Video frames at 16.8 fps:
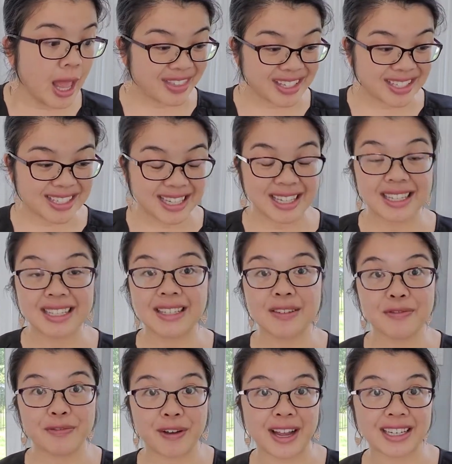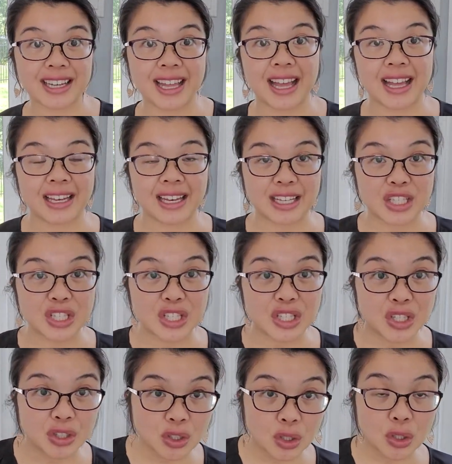This is in fact an
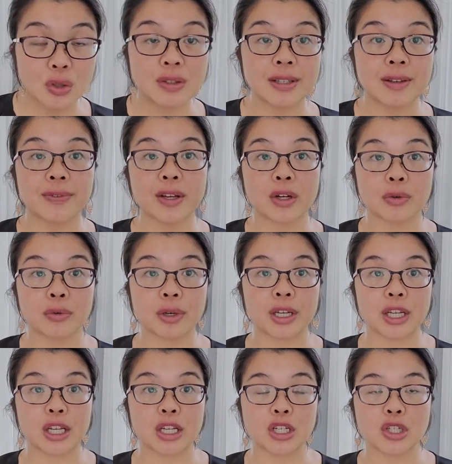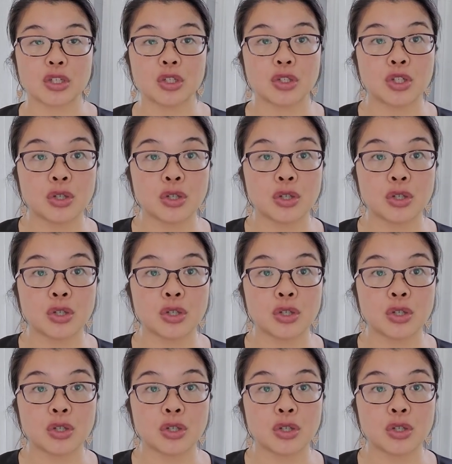exclusive ingredient